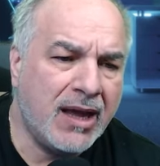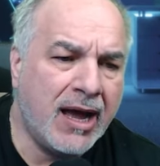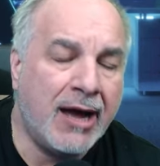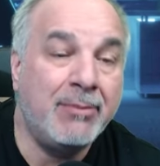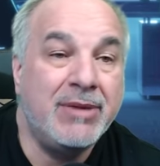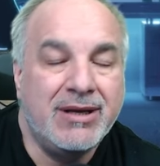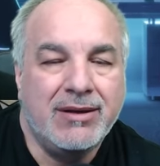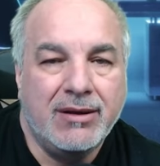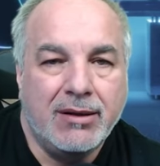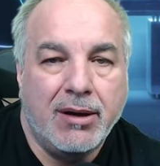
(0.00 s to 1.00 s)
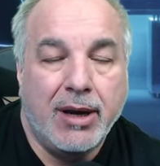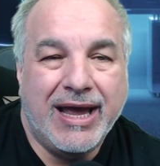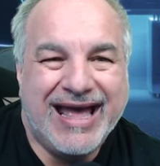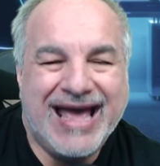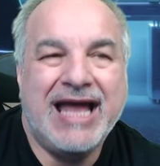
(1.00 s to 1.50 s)
Um,
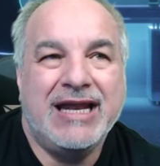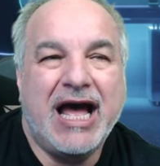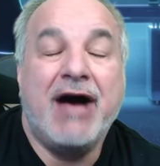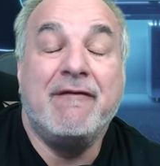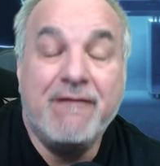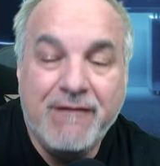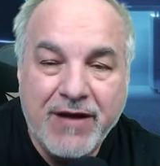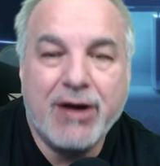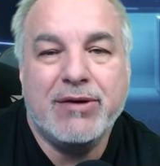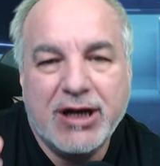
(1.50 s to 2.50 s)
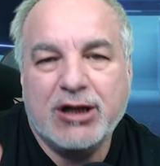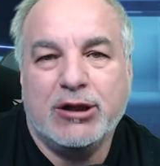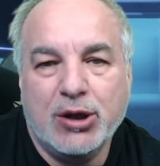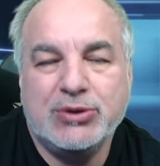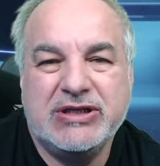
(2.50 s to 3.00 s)
and a very
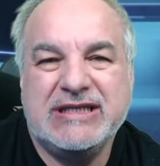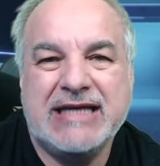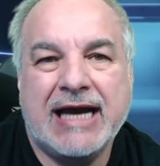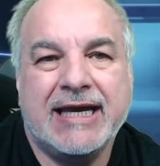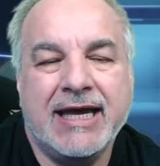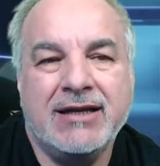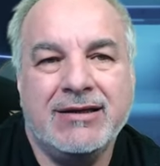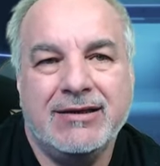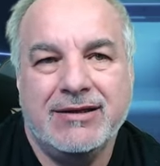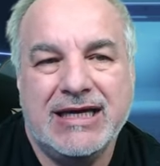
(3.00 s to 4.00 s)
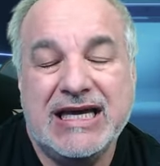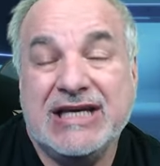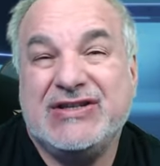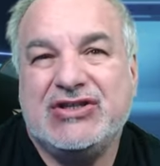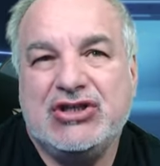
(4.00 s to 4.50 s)
close second
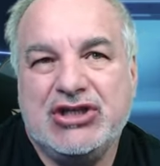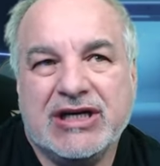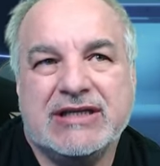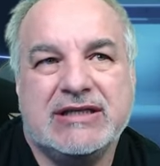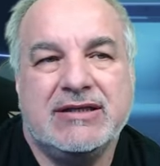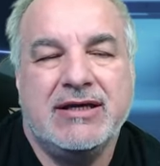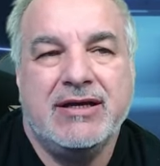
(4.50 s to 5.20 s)
is just